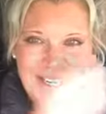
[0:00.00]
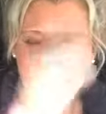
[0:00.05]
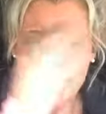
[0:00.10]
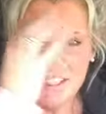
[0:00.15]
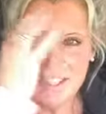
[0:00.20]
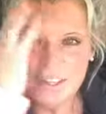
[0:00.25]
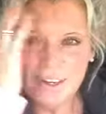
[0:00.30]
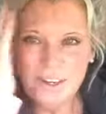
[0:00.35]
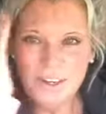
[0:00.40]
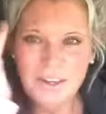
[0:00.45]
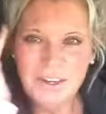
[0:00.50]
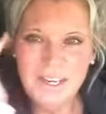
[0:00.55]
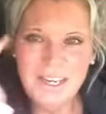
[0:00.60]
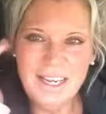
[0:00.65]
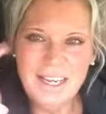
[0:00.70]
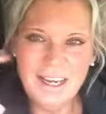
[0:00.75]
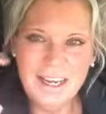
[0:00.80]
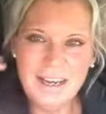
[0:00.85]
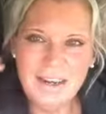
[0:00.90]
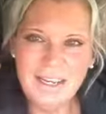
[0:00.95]
So
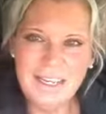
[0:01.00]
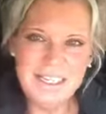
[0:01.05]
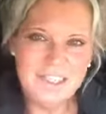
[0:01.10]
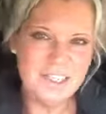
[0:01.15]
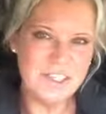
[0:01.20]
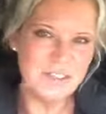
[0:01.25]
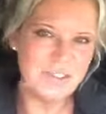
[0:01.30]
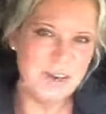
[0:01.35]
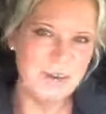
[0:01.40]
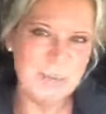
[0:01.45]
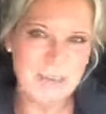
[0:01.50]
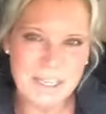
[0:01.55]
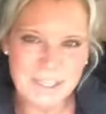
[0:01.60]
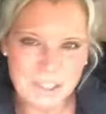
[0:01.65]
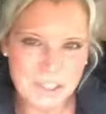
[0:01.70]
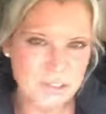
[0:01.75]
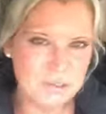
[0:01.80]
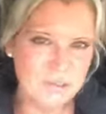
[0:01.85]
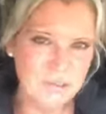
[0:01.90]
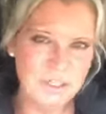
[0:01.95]
Instagram had
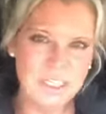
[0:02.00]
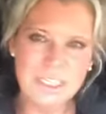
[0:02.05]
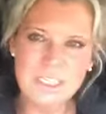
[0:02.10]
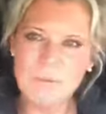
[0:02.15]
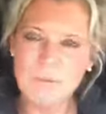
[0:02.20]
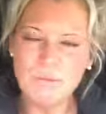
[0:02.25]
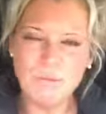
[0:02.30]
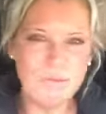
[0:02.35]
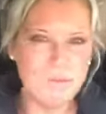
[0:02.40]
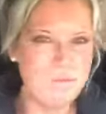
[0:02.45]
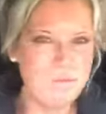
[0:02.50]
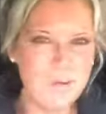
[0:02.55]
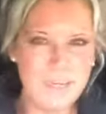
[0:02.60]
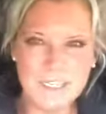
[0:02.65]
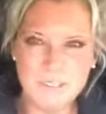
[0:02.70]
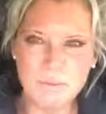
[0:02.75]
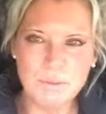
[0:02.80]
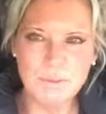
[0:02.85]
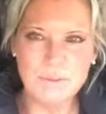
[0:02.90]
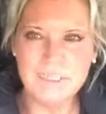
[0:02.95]
stories before
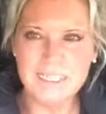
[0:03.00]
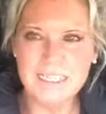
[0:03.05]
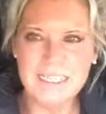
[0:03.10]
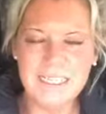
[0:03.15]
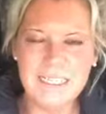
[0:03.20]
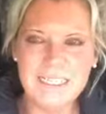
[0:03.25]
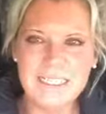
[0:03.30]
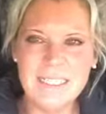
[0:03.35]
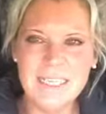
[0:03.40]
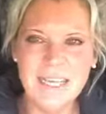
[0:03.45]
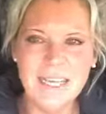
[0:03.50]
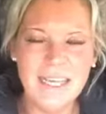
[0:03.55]
Facebook did.